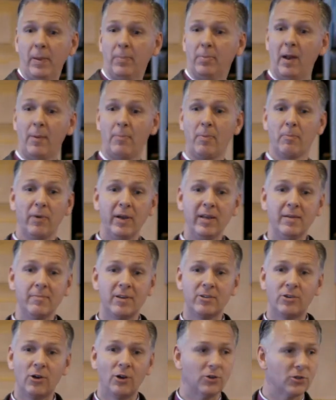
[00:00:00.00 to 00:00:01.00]
people up and bring them
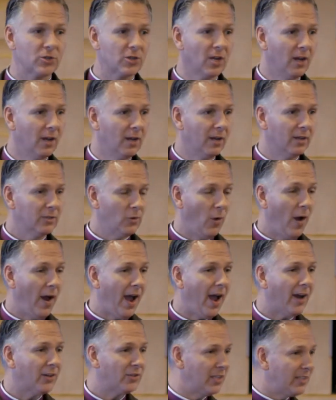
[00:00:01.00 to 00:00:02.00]
to church. So
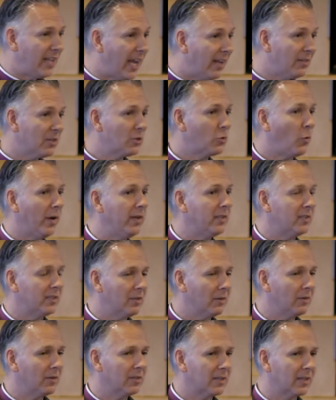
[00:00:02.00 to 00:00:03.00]
I actually take this quite
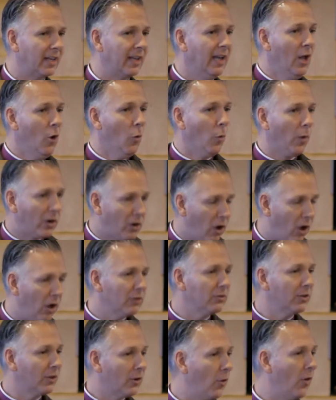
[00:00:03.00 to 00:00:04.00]
seriously. We're
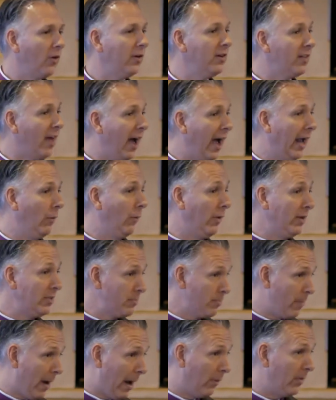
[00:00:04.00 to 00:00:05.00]
called to go into the
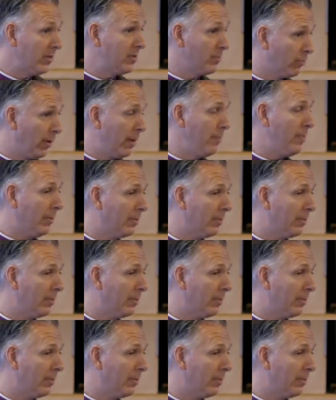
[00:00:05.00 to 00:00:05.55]
highways and byways and bring